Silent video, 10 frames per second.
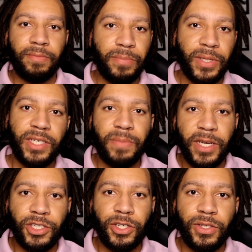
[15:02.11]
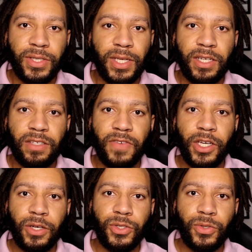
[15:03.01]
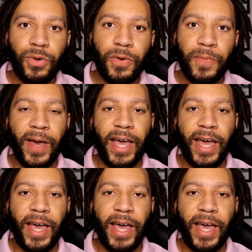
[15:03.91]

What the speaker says: please make sure you send this video to them.